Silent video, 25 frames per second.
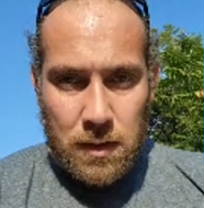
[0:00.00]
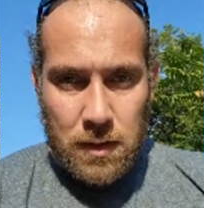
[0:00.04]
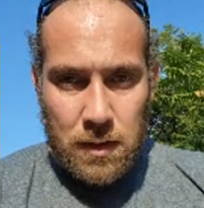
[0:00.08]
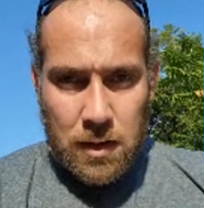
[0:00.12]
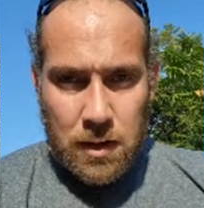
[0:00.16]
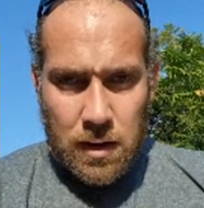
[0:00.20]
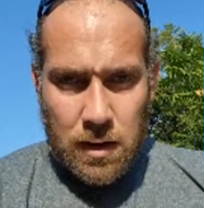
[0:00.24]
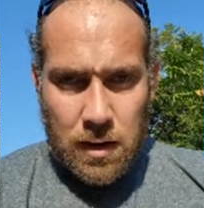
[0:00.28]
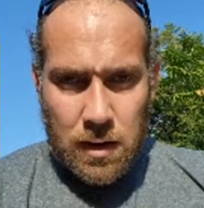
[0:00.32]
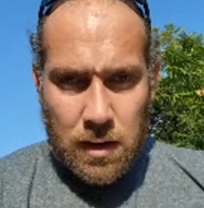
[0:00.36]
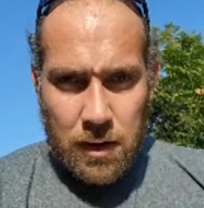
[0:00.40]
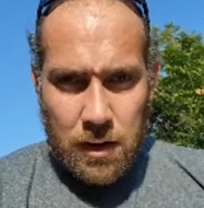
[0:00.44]

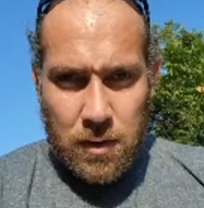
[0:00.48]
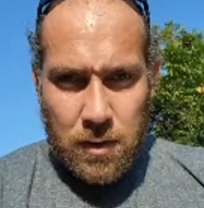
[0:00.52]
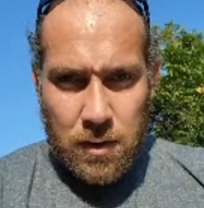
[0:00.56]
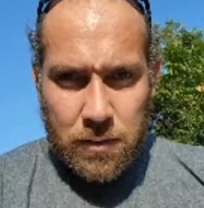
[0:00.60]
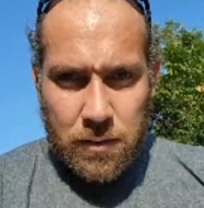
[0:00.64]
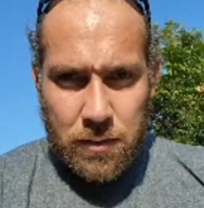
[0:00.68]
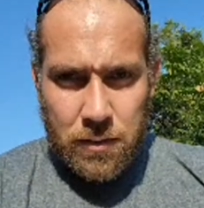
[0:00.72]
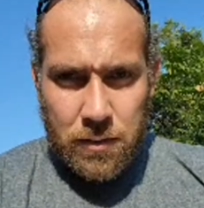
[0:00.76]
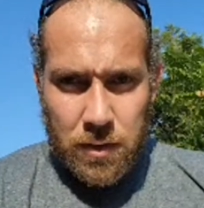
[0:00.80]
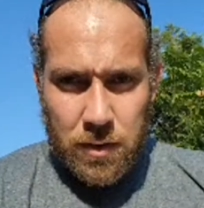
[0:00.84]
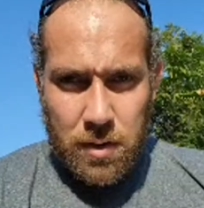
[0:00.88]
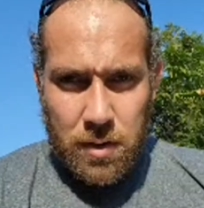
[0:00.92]
I've known
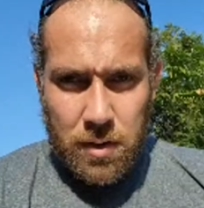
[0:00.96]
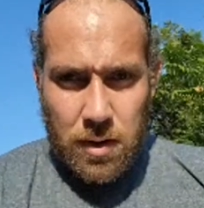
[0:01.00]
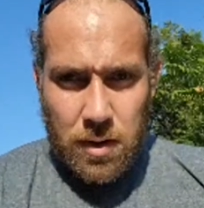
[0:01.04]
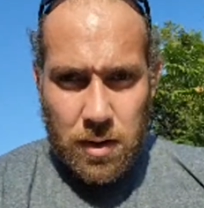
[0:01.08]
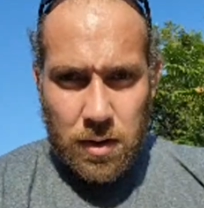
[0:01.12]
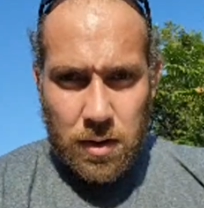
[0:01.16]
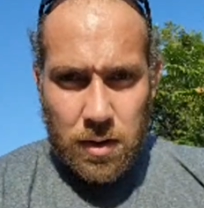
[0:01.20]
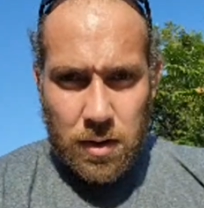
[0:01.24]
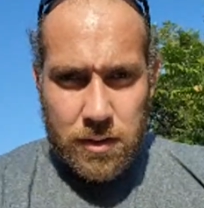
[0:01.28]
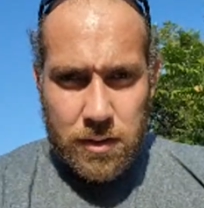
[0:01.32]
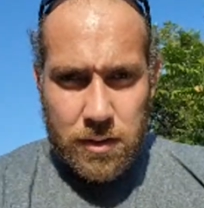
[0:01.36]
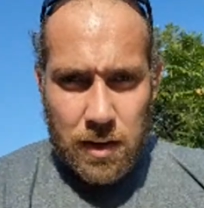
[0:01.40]
for quite a
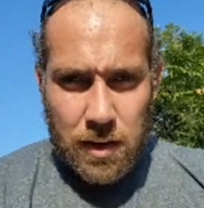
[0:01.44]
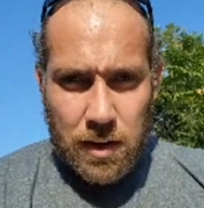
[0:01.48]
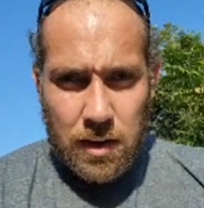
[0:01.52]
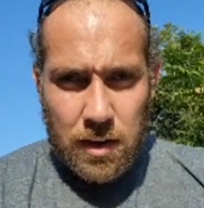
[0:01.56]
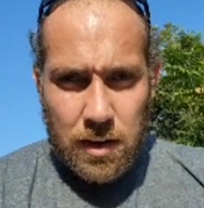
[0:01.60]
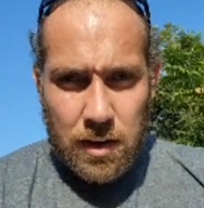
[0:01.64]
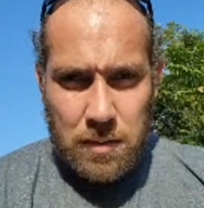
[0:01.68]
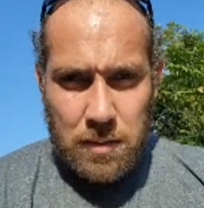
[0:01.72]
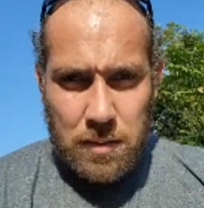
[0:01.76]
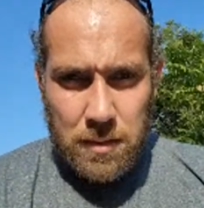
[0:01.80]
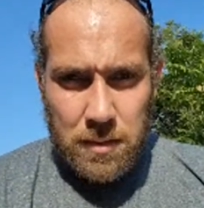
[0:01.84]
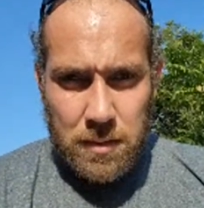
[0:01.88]
long
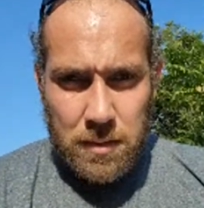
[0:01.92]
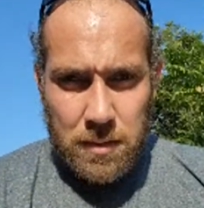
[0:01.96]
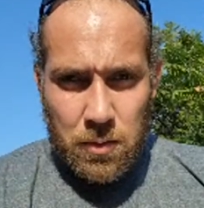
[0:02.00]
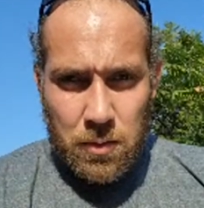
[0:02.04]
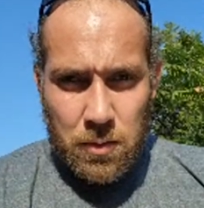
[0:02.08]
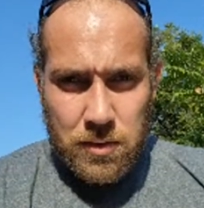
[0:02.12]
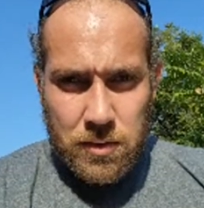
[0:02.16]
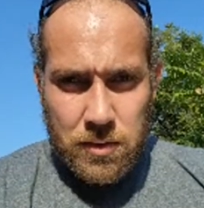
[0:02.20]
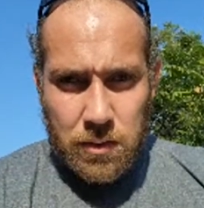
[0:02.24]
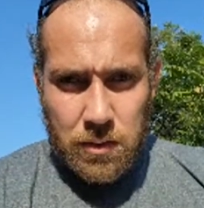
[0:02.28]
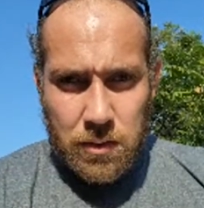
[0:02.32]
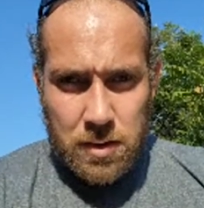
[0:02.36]
time. It
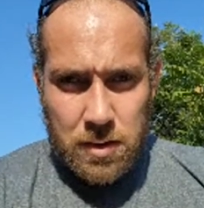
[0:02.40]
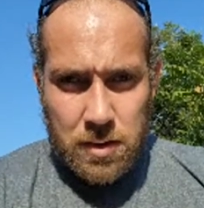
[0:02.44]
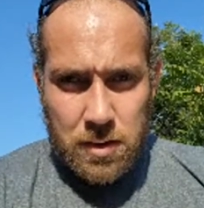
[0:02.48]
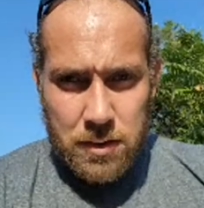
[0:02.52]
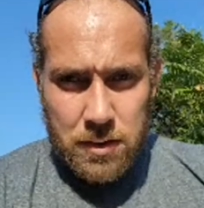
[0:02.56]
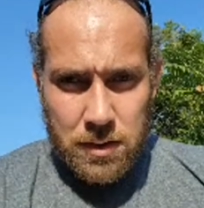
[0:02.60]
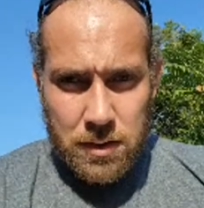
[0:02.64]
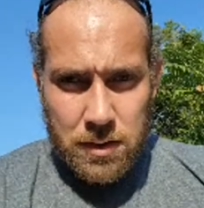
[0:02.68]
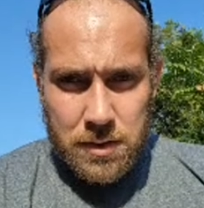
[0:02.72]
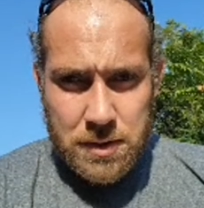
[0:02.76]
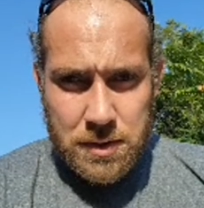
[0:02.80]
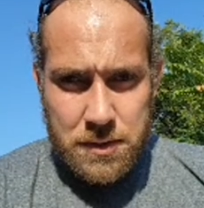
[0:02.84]
wasn't real
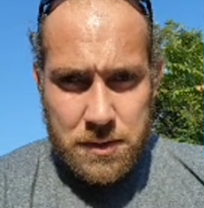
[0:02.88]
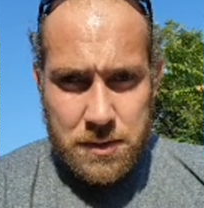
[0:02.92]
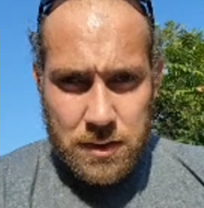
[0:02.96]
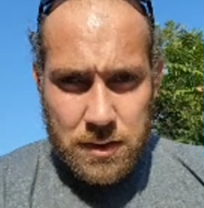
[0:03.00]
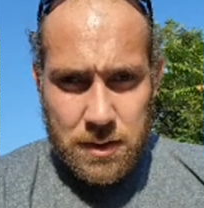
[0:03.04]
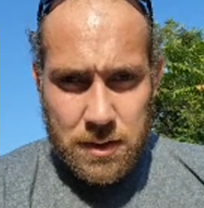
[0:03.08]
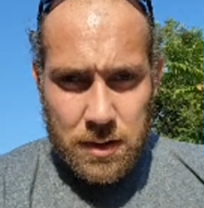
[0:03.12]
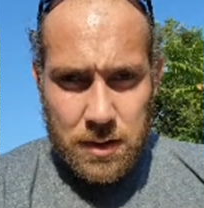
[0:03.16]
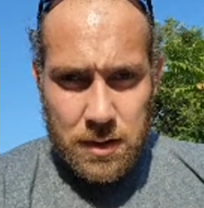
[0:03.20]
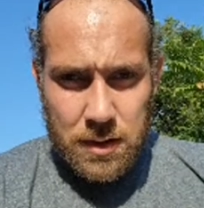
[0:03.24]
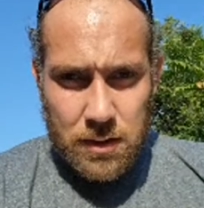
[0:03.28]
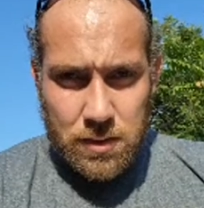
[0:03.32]
until
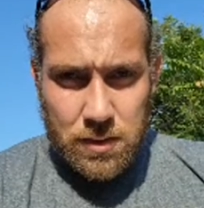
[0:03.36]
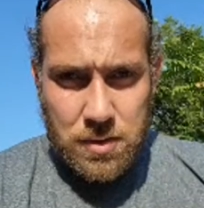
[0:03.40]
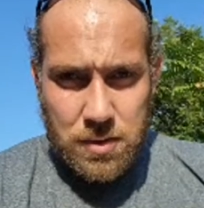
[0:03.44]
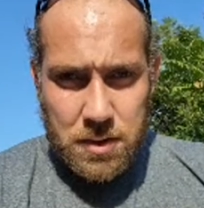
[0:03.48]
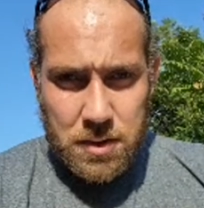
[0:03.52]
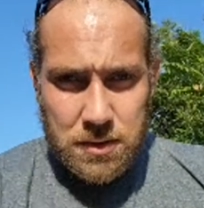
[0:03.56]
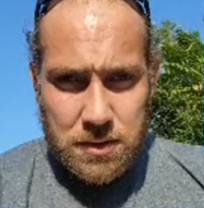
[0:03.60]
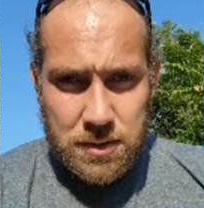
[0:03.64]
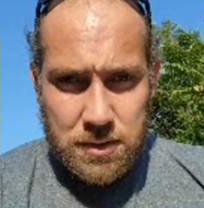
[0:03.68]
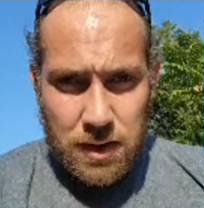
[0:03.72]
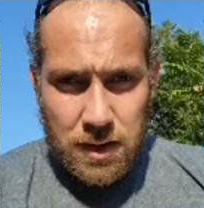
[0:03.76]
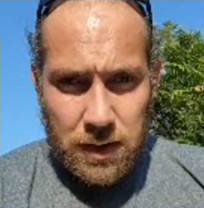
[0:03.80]
recently. I don't
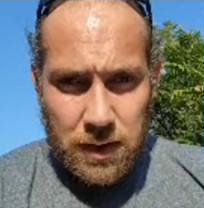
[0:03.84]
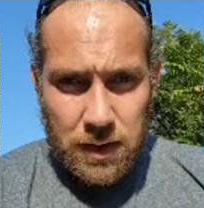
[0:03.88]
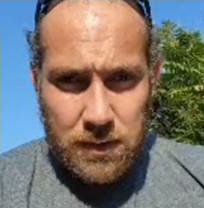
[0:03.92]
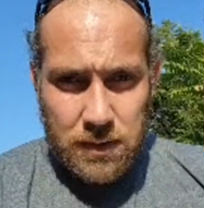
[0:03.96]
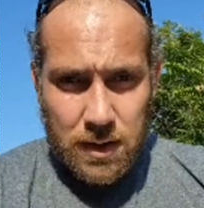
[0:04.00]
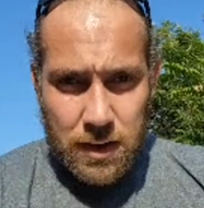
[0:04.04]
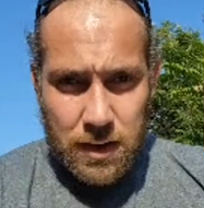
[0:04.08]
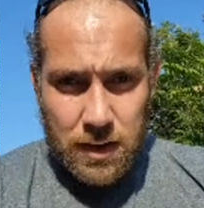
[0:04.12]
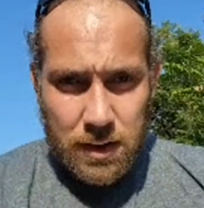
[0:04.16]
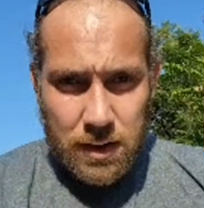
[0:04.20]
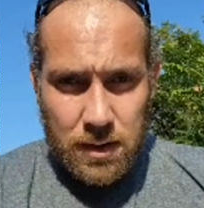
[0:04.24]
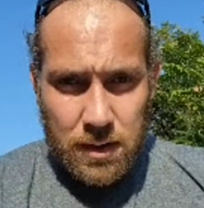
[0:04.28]
trust any
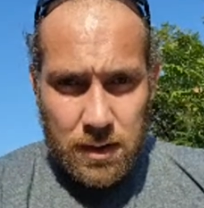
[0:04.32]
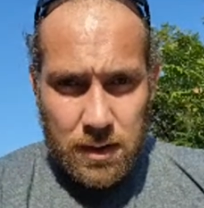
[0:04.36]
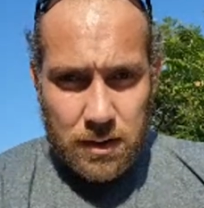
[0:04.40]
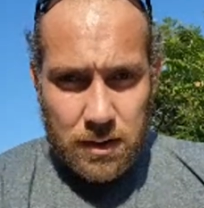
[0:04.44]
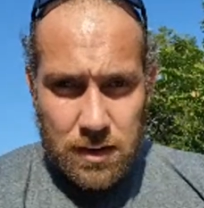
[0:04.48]
side.